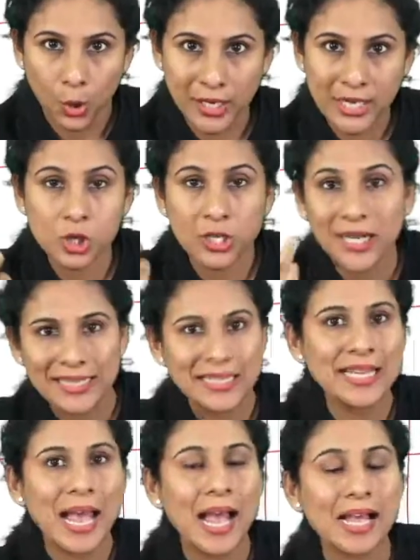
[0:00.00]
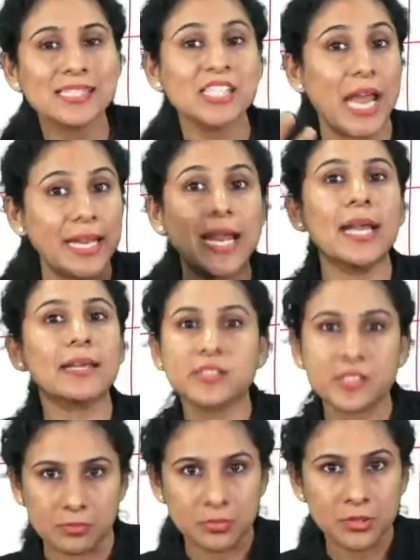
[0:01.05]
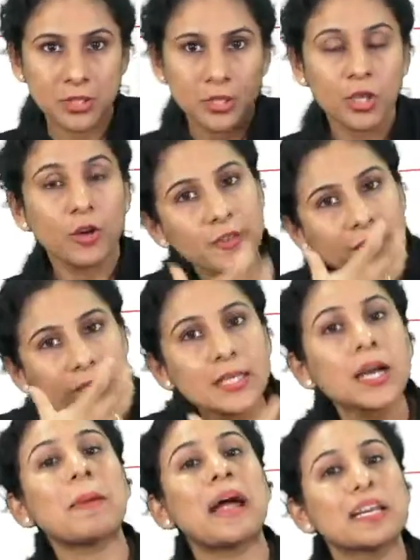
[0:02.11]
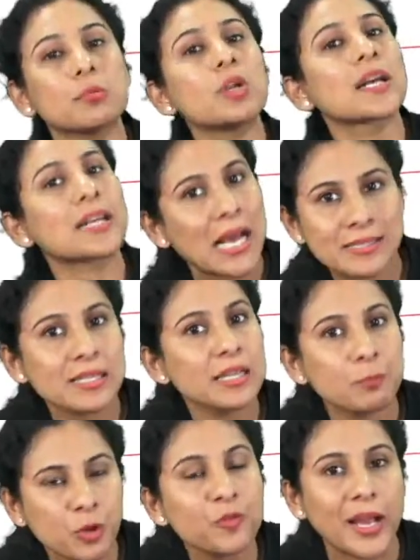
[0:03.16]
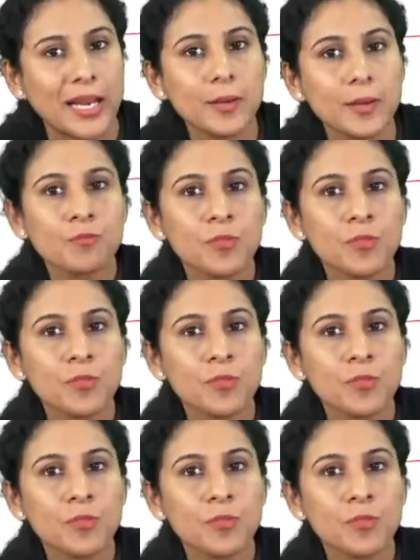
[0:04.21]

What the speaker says: Okay, so Khali has gigantism with a mandibular class 3 profile.